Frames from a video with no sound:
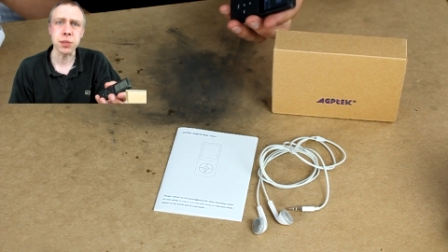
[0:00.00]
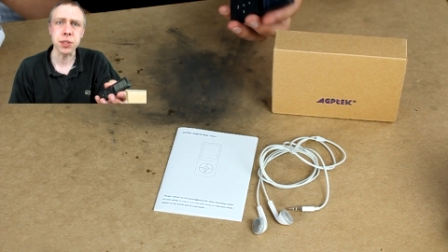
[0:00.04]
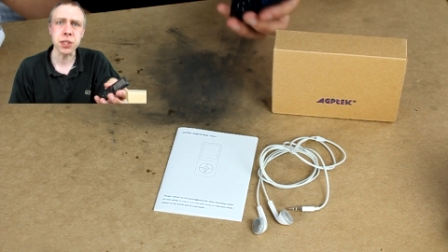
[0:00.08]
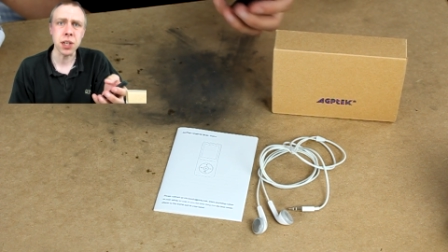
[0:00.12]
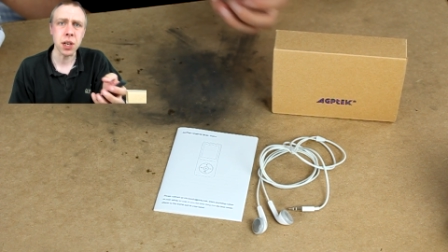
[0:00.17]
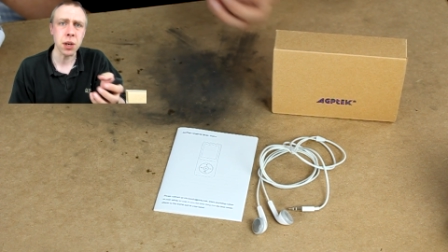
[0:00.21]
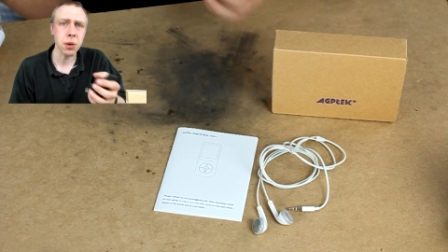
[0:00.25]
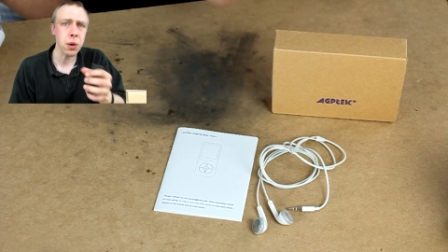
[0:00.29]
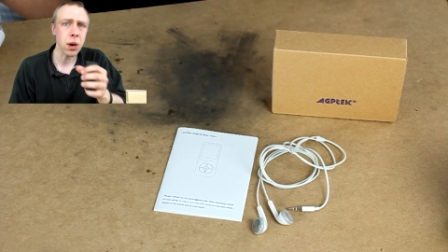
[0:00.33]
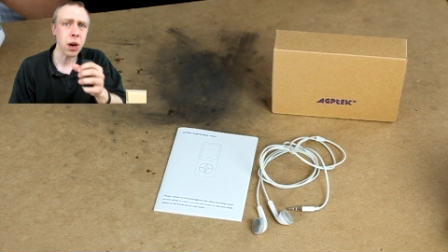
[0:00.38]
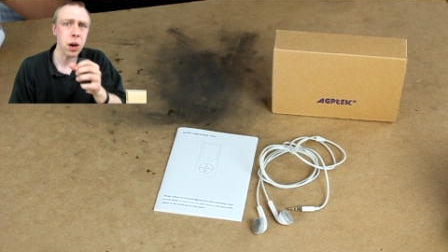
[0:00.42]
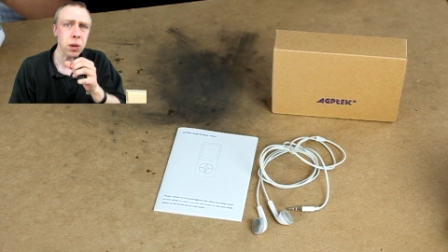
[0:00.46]

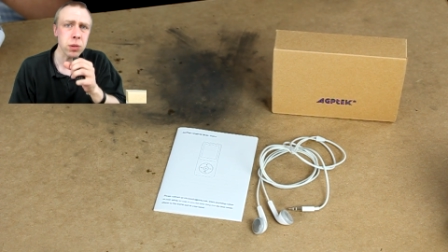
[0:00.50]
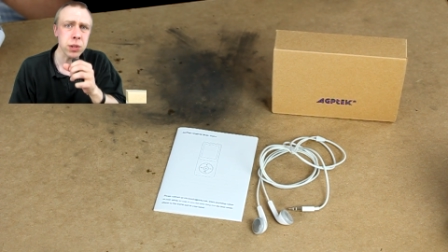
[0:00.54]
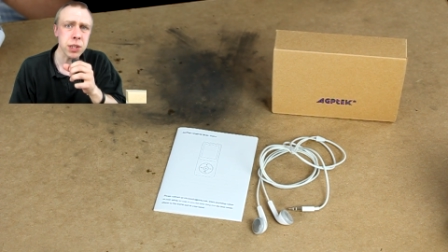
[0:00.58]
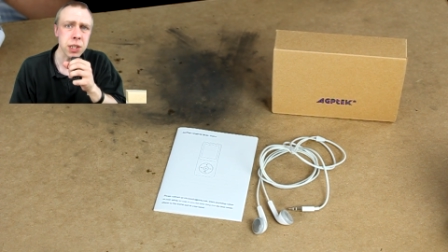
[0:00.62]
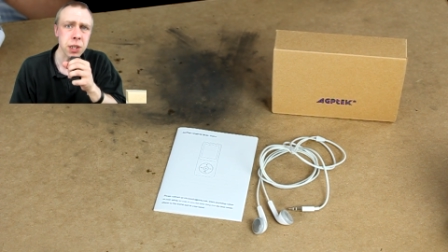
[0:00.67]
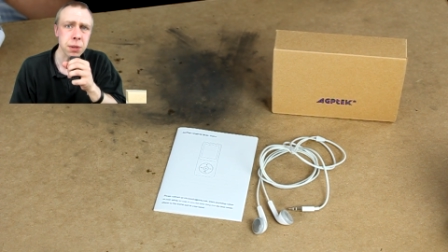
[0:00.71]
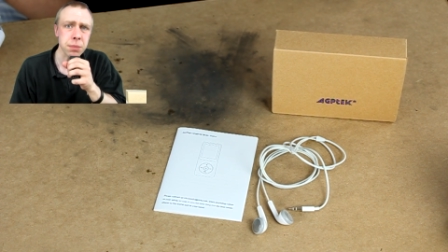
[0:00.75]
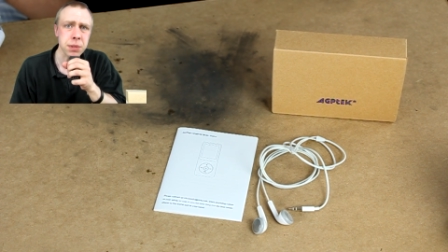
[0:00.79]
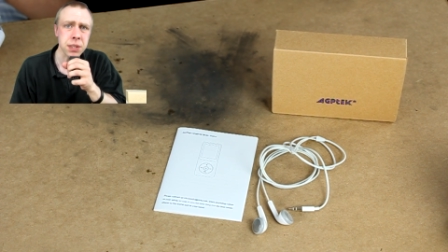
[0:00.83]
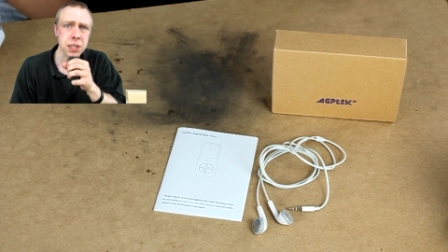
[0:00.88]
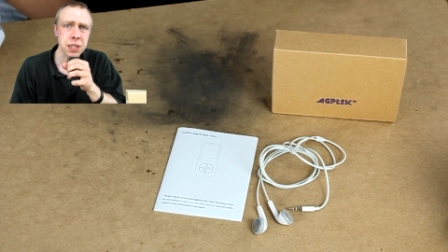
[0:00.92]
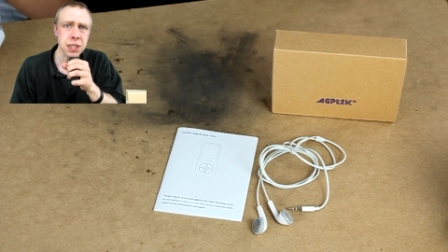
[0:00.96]
So hold it
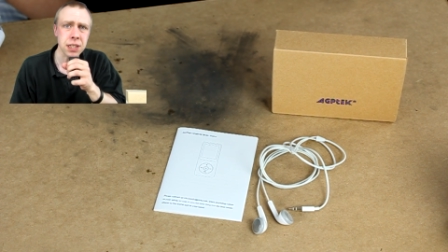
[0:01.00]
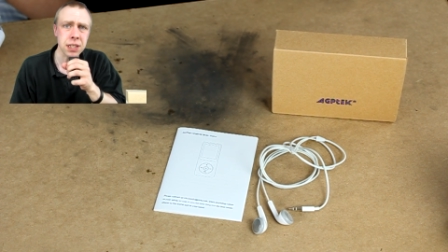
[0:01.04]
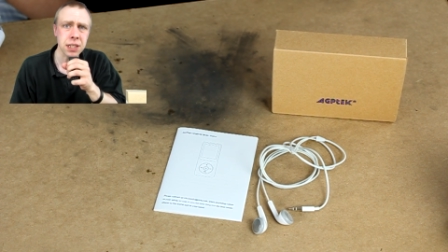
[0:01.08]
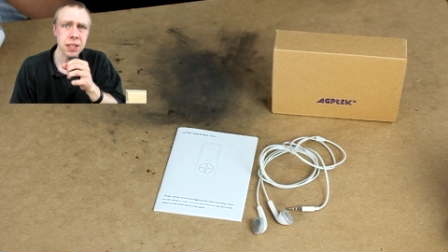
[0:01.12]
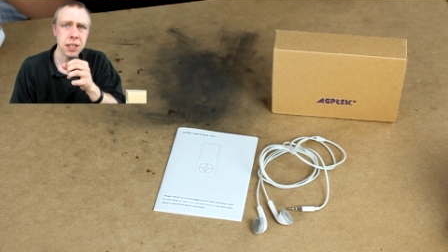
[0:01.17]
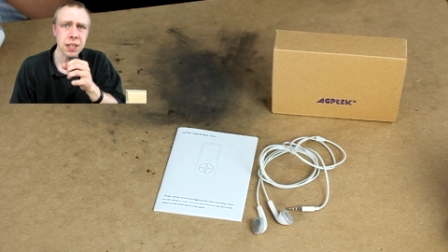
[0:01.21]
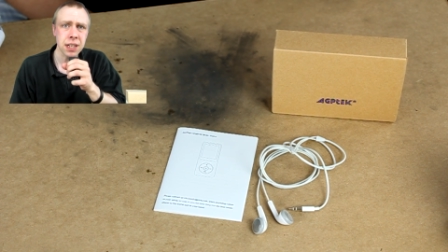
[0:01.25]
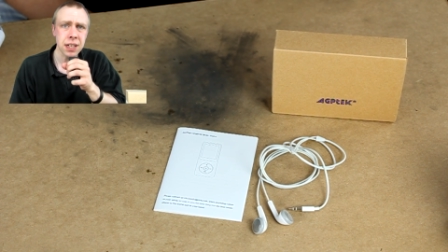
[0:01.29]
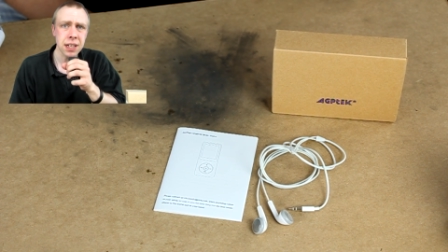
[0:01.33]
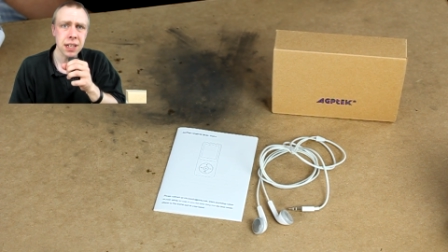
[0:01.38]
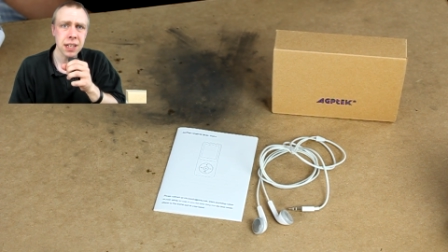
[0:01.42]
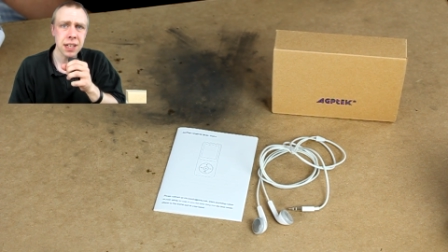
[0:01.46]
up to
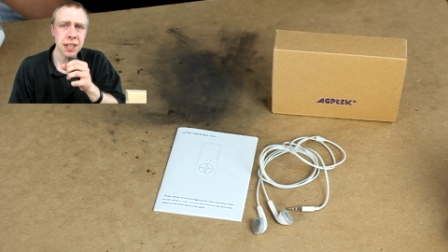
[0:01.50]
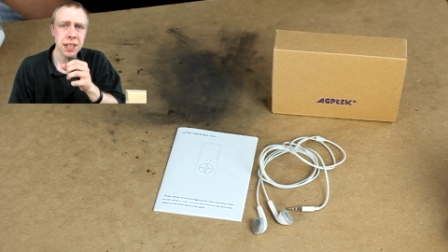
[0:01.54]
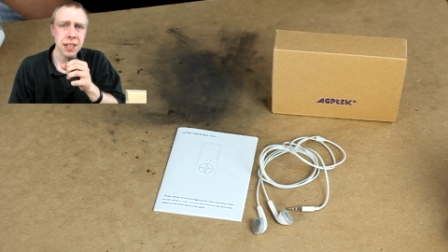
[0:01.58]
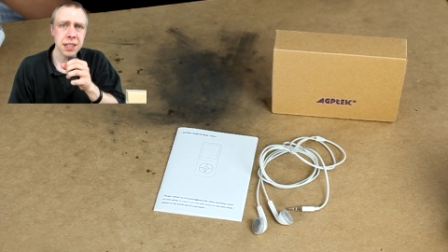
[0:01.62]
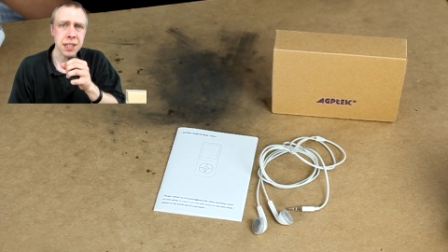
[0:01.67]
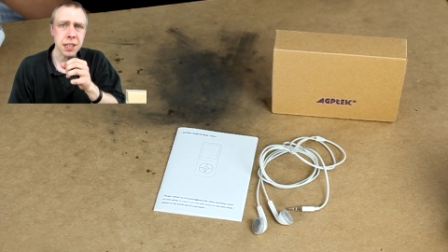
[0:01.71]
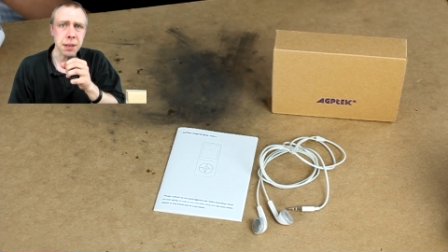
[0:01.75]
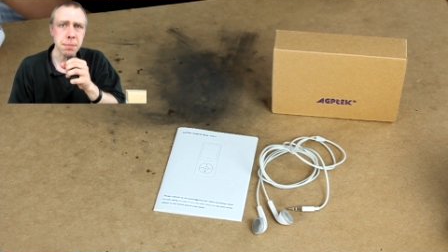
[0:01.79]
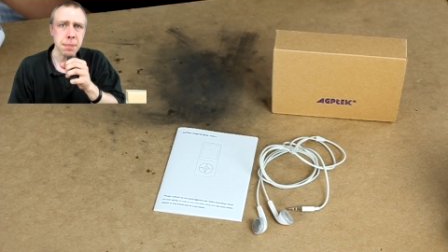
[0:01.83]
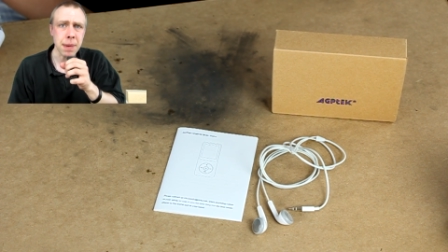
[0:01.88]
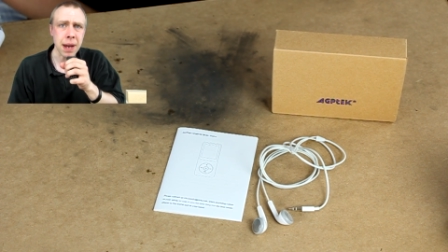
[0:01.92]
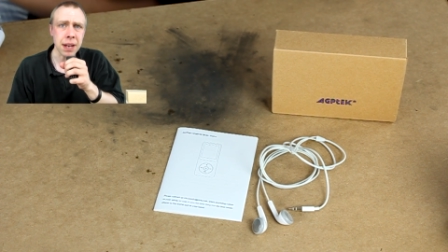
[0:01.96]

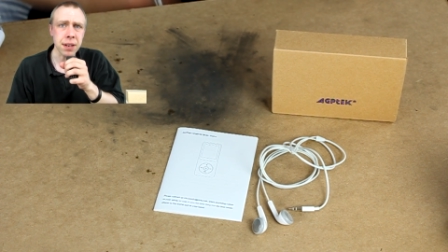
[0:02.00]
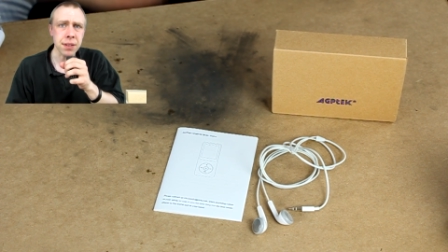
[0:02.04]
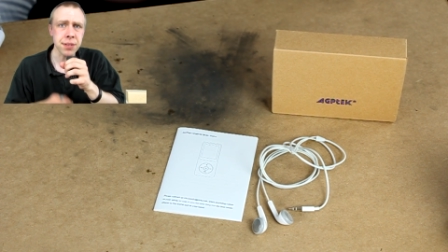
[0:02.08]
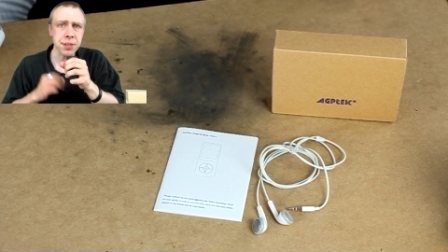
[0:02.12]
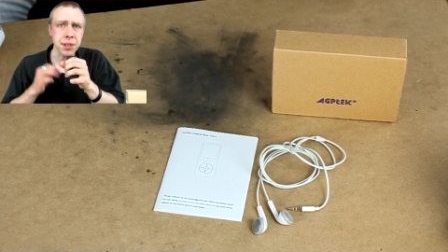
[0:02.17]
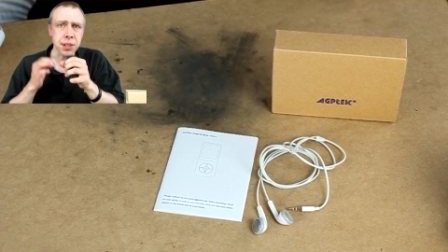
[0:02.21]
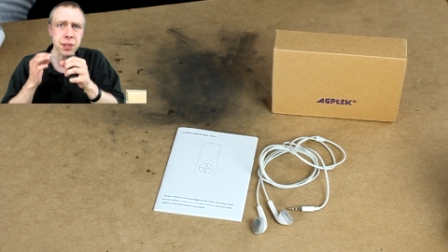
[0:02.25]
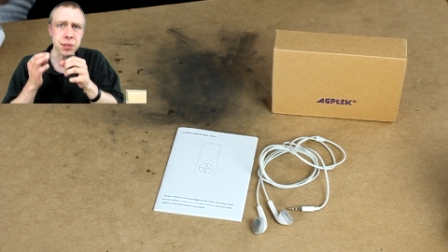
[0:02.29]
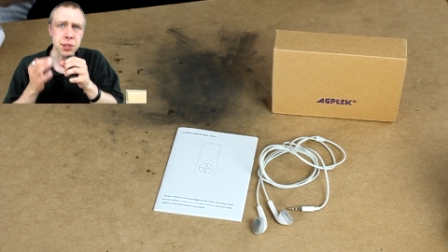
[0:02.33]
your mouth